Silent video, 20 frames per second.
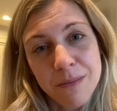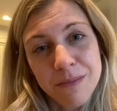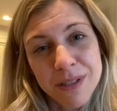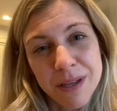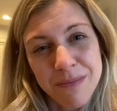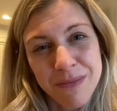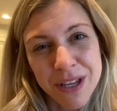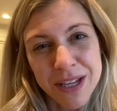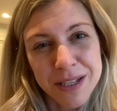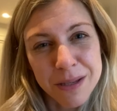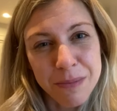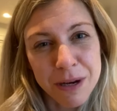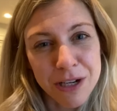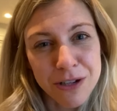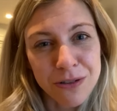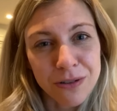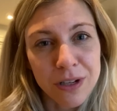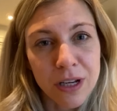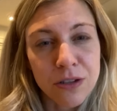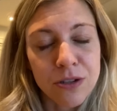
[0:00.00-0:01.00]
something
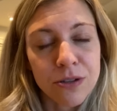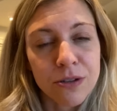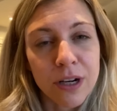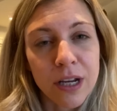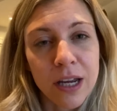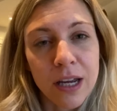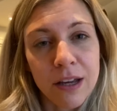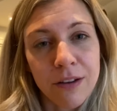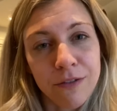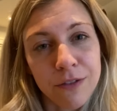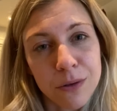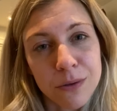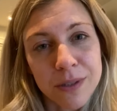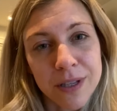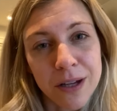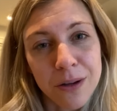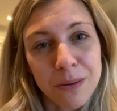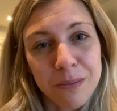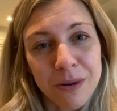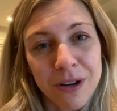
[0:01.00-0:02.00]
special yesterday if you
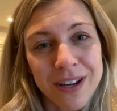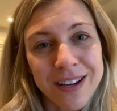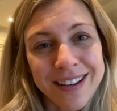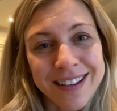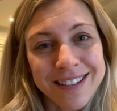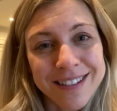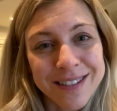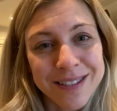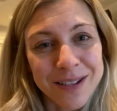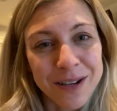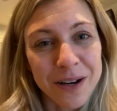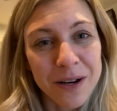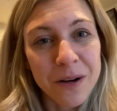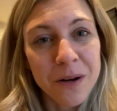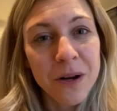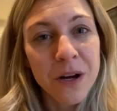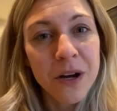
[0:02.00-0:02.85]
celebrate Easter.